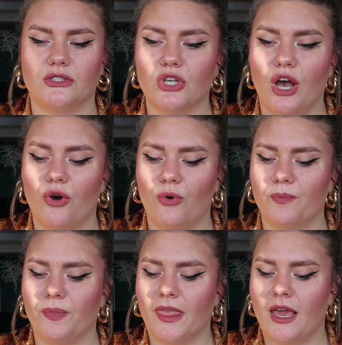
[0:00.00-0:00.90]

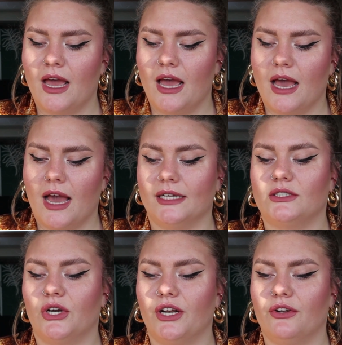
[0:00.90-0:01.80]
So I
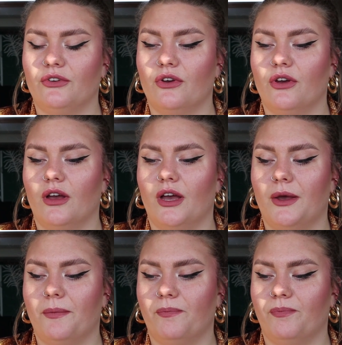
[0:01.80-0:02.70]
started
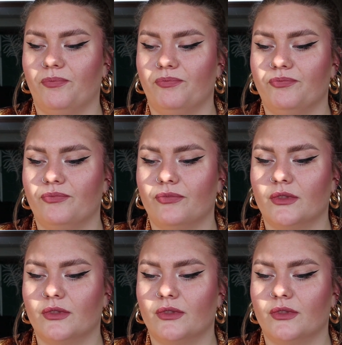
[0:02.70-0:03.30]
um,